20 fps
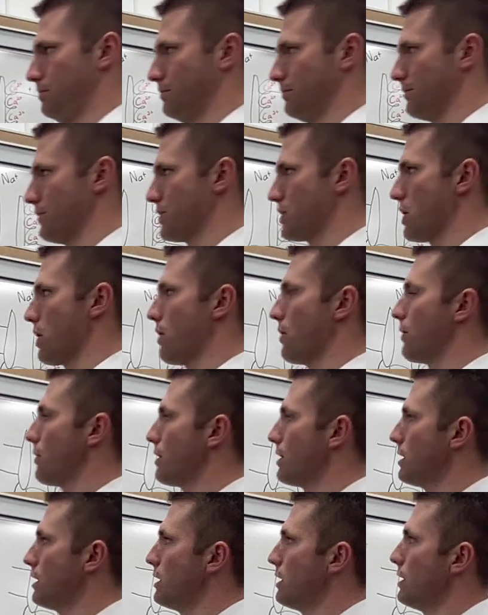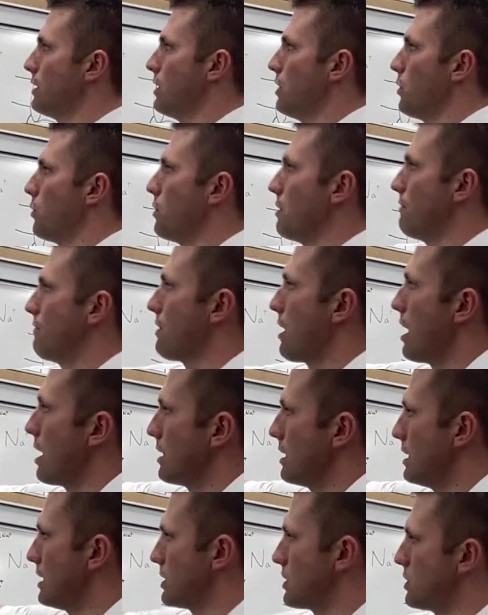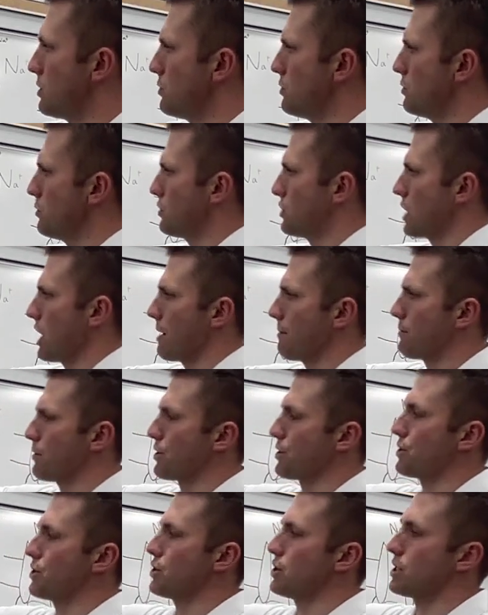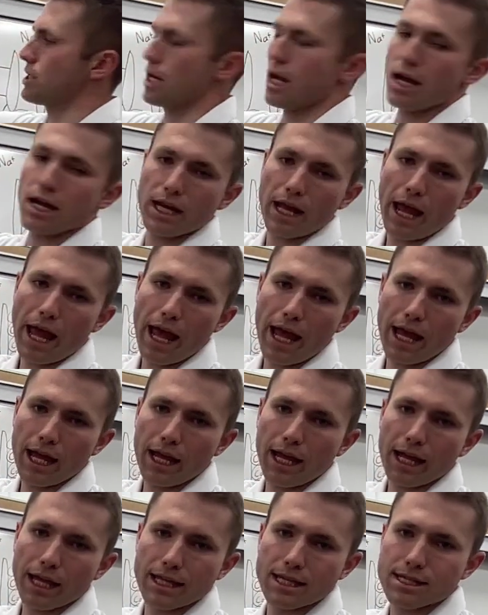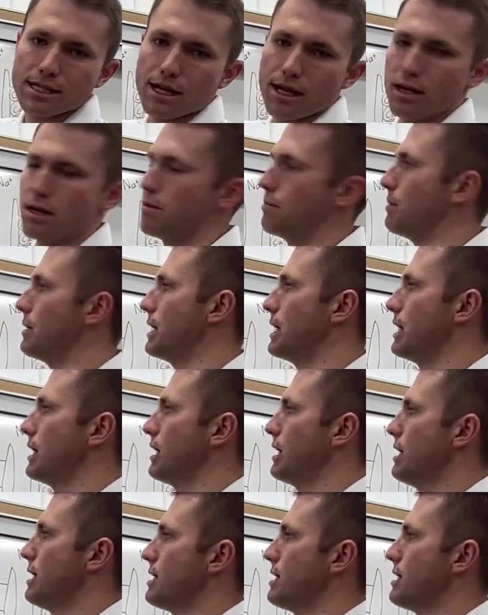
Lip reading: So we've got these two chambers, side A and side B,